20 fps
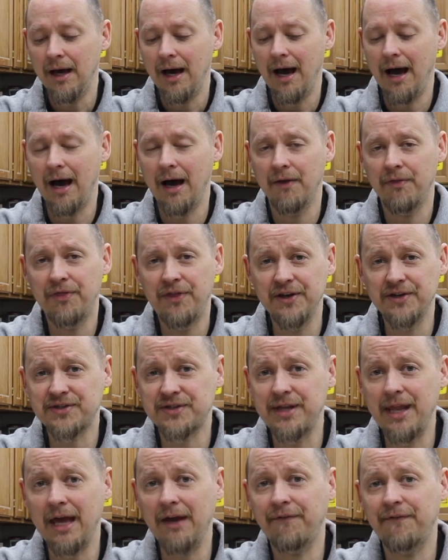Uh,
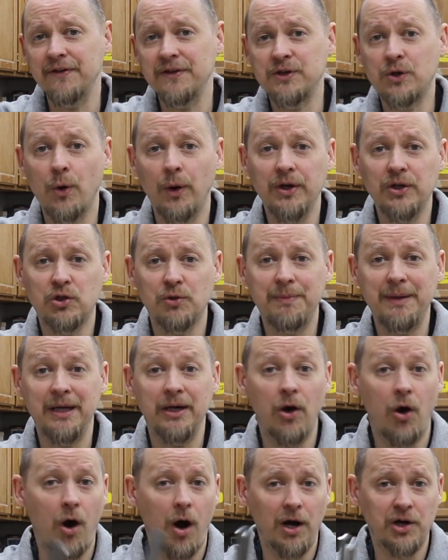this knife is going to be
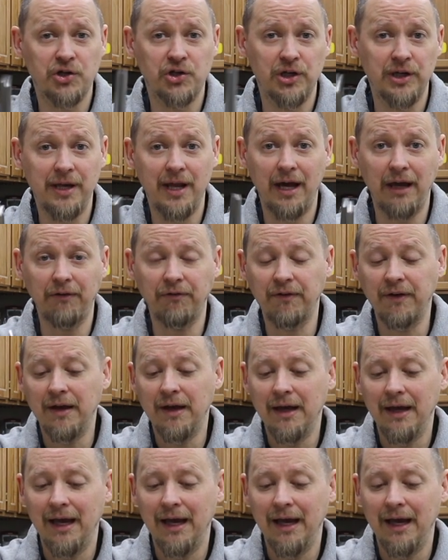an auction knife.